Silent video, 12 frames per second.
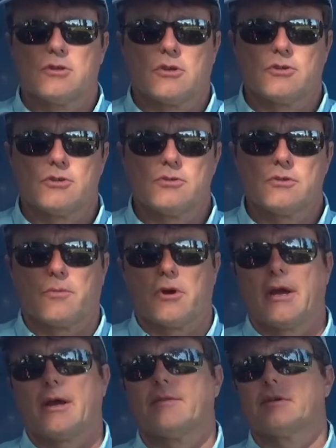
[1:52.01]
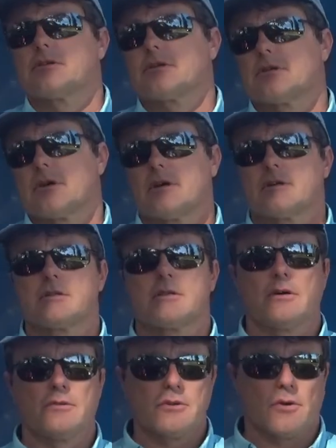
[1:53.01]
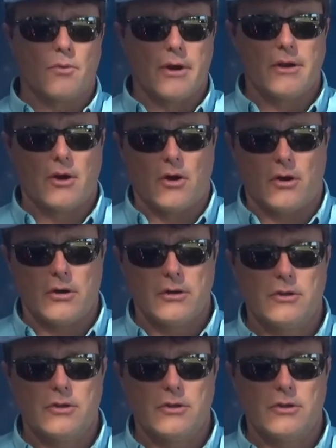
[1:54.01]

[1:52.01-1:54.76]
you can choose a brand that, say, excels at radar.